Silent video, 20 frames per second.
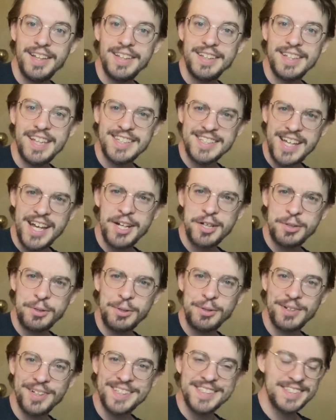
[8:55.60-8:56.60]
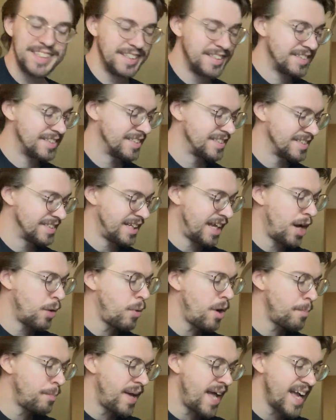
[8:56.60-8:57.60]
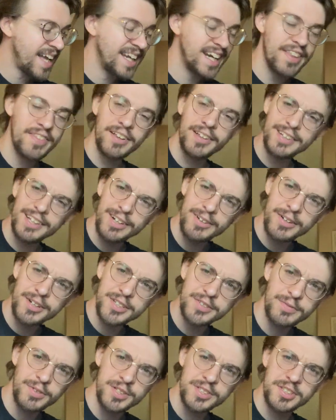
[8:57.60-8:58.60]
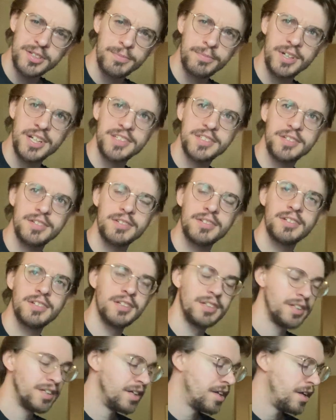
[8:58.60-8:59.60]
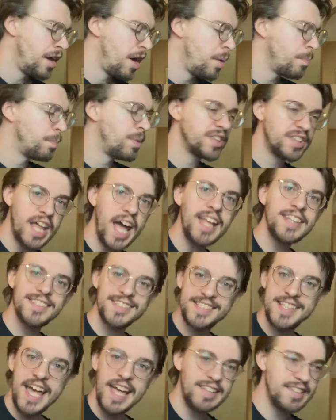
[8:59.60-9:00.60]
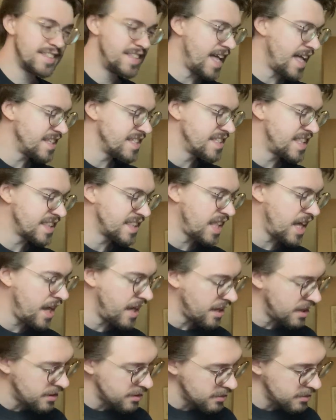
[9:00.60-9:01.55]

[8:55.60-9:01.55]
That's kind of cool, isn't it? I went back into the lyrics for some reason, but that's the thing.